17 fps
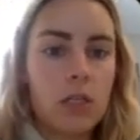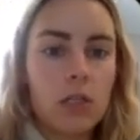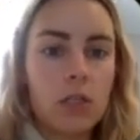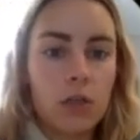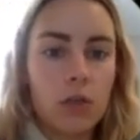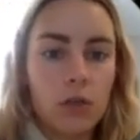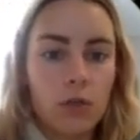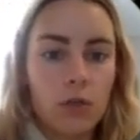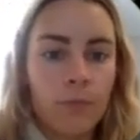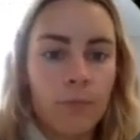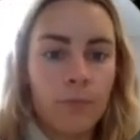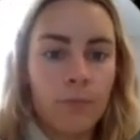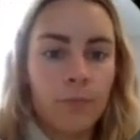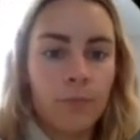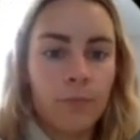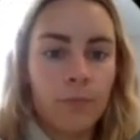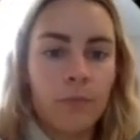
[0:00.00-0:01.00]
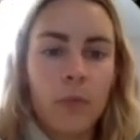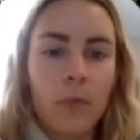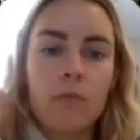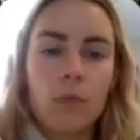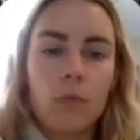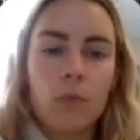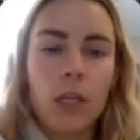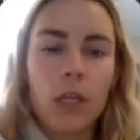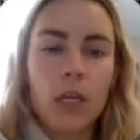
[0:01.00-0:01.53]
to
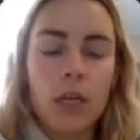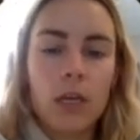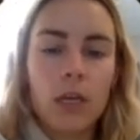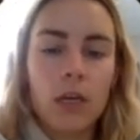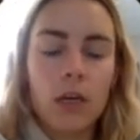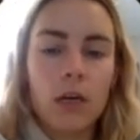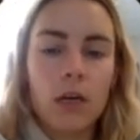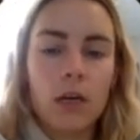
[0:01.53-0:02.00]
really